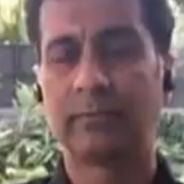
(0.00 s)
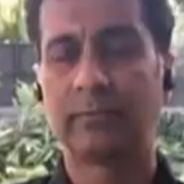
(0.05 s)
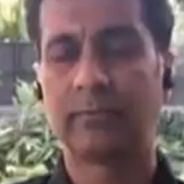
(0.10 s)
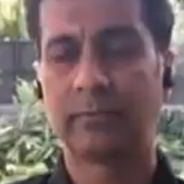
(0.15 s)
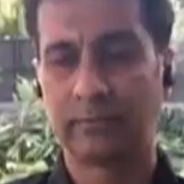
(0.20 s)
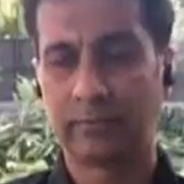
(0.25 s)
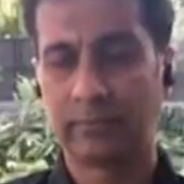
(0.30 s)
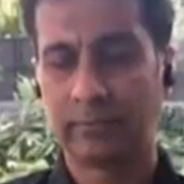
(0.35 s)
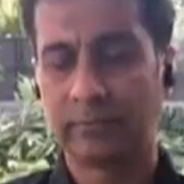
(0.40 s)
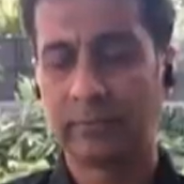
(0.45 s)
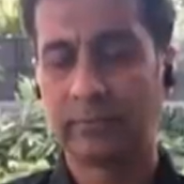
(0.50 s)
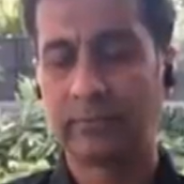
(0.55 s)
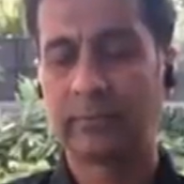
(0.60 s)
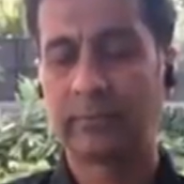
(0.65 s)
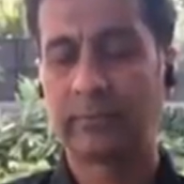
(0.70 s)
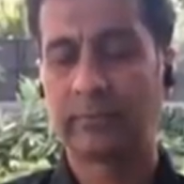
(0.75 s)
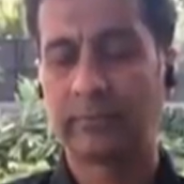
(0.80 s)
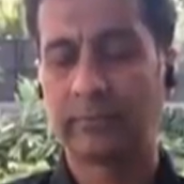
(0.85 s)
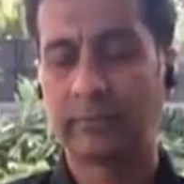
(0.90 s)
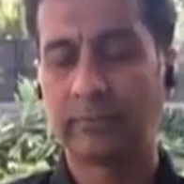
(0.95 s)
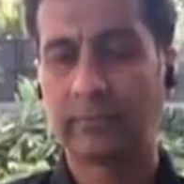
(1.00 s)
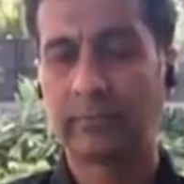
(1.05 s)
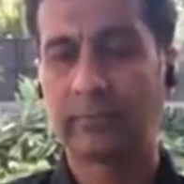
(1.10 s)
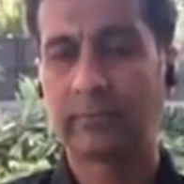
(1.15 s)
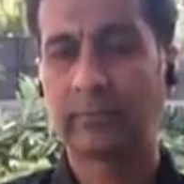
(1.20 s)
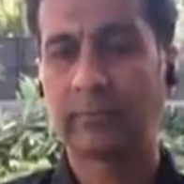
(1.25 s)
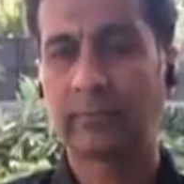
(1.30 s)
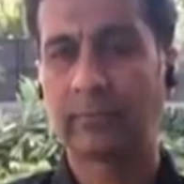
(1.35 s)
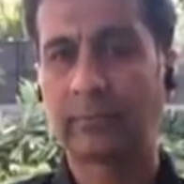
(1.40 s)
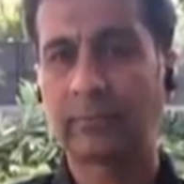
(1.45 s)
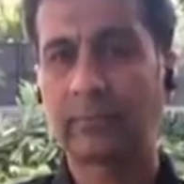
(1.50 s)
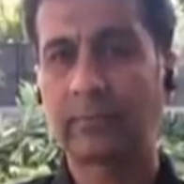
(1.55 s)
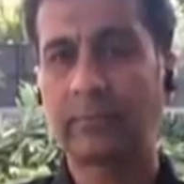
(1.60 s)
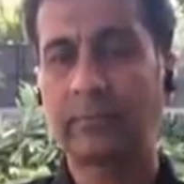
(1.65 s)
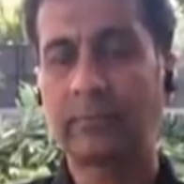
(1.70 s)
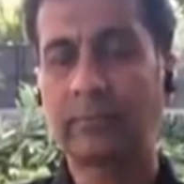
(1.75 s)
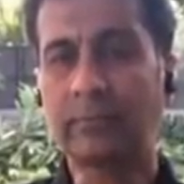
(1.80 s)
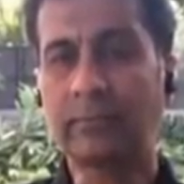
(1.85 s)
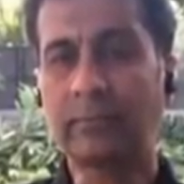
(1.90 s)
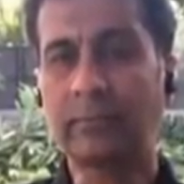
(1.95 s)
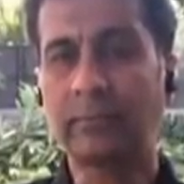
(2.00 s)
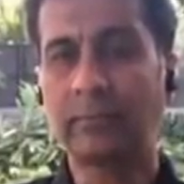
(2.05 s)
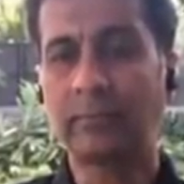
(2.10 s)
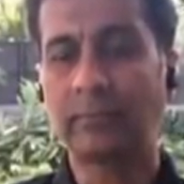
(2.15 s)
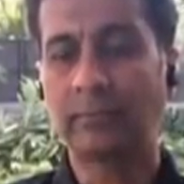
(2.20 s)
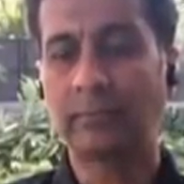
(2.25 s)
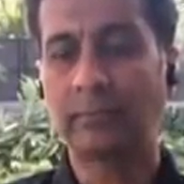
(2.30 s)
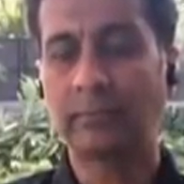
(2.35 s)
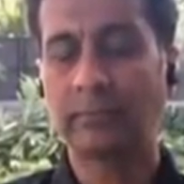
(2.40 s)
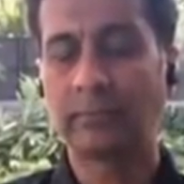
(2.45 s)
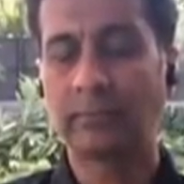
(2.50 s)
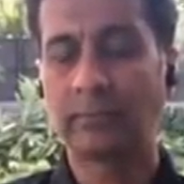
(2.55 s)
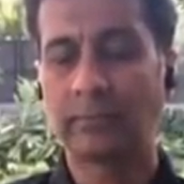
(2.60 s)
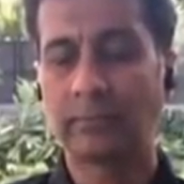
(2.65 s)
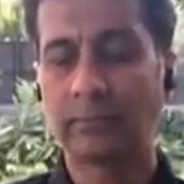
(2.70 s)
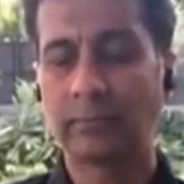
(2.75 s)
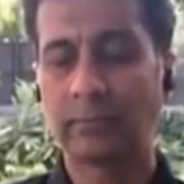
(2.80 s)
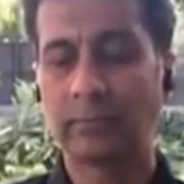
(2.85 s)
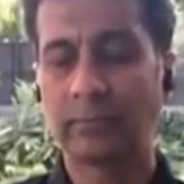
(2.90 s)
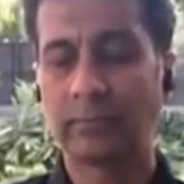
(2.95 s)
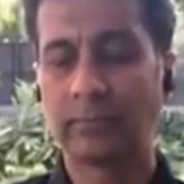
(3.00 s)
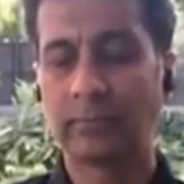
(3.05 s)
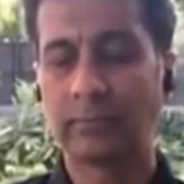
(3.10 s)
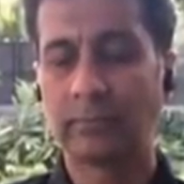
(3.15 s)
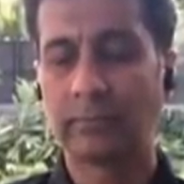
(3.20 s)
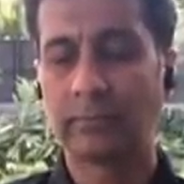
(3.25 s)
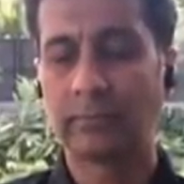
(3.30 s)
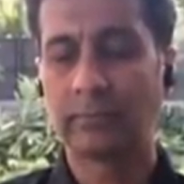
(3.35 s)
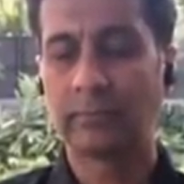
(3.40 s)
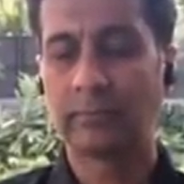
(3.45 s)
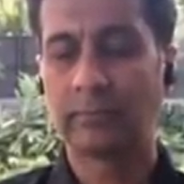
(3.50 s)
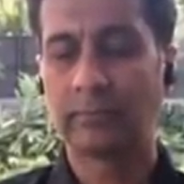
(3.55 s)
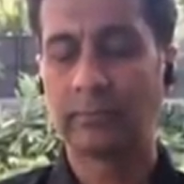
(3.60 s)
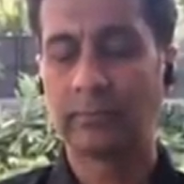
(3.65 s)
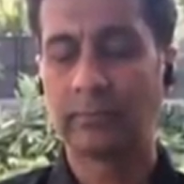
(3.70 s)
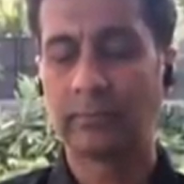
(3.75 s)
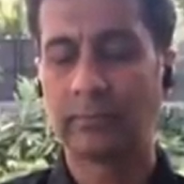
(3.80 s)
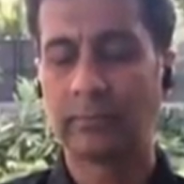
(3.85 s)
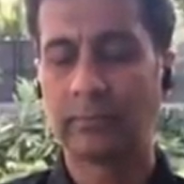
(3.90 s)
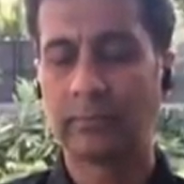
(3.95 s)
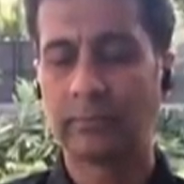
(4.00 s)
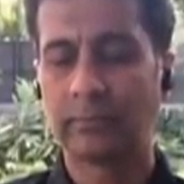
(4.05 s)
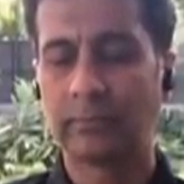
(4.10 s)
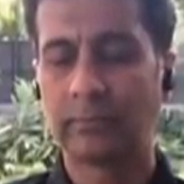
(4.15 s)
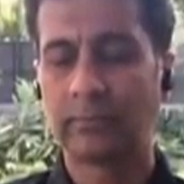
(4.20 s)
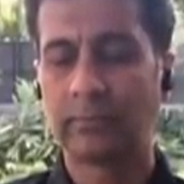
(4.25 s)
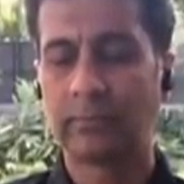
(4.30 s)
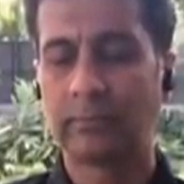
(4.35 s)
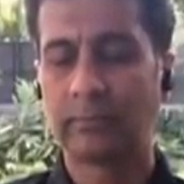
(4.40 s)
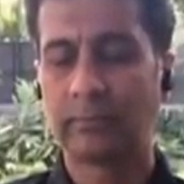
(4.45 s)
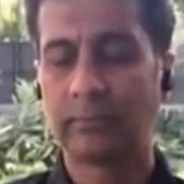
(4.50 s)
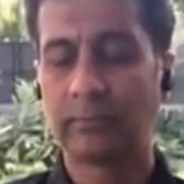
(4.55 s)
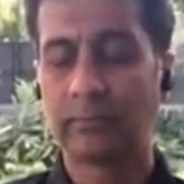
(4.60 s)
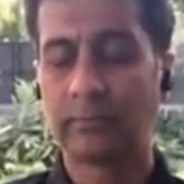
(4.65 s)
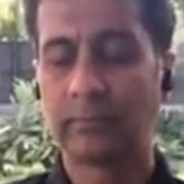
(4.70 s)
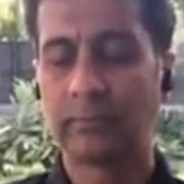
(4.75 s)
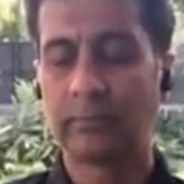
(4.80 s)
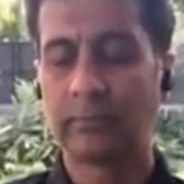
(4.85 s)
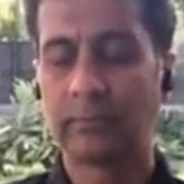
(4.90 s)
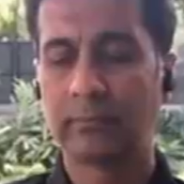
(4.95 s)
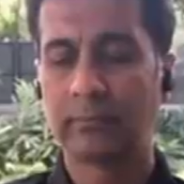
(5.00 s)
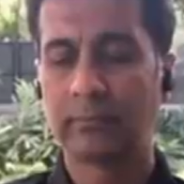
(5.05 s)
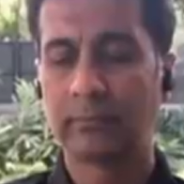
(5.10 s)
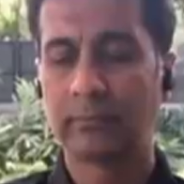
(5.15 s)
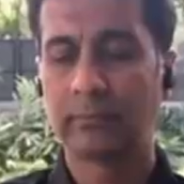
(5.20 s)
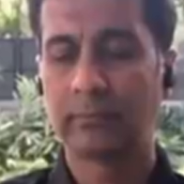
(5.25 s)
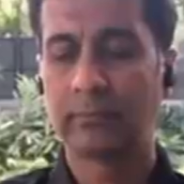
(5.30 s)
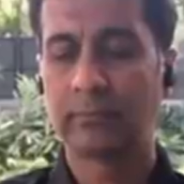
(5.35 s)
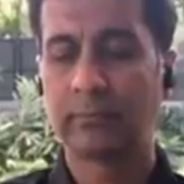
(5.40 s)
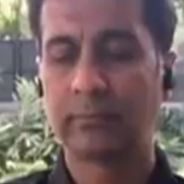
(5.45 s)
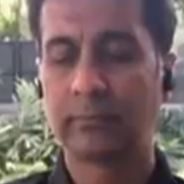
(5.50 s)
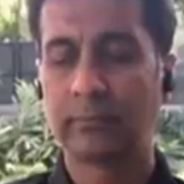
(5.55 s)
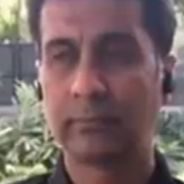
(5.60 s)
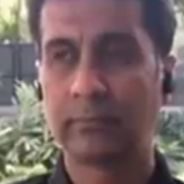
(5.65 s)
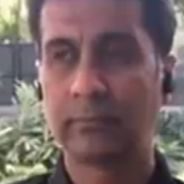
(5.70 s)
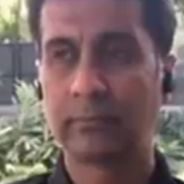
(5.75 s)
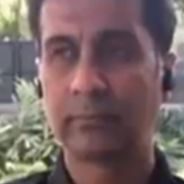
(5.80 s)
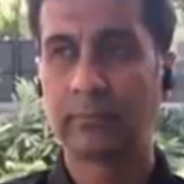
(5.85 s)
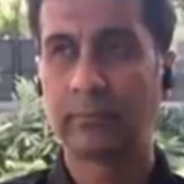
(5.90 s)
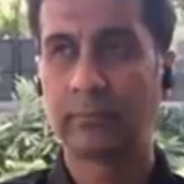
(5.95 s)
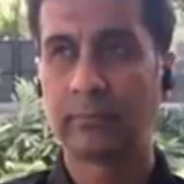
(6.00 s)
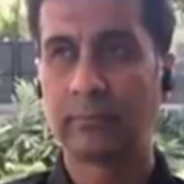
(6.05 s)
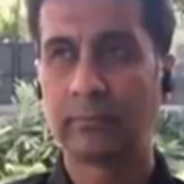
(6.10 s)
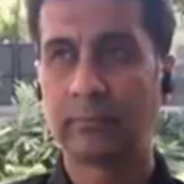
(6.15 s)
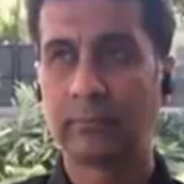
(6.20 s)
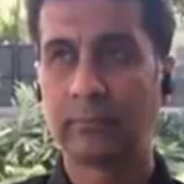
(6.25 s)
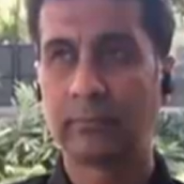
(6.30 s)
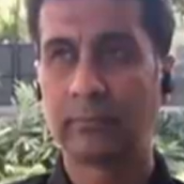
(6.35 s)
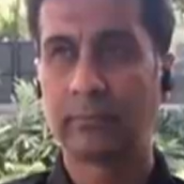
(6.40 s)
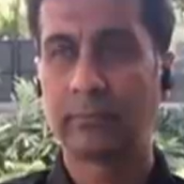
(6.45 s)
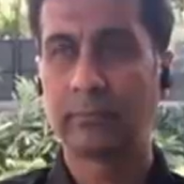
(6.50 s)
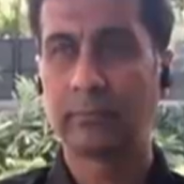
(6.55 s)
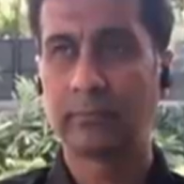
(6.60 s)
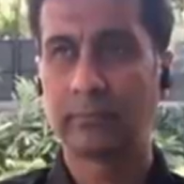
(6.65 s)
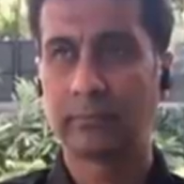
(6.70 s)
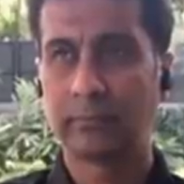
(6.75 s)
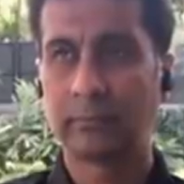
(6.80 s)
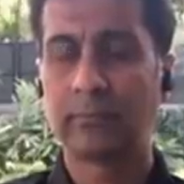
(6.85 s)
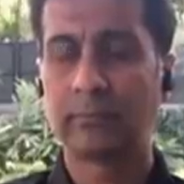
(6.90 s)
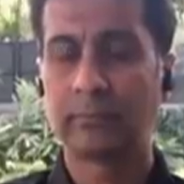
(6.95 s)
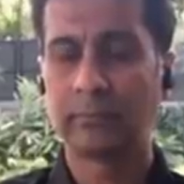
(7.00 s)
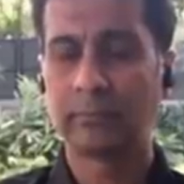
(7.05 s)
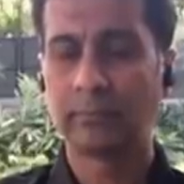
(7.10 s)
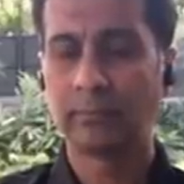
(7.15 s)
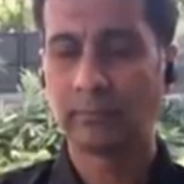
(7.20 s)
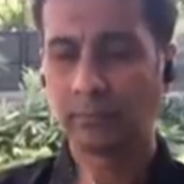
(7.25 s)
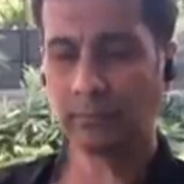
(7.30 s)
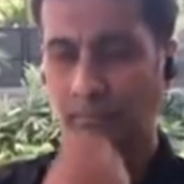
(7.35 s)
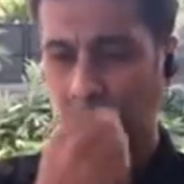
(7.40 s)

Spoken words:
(not speaking)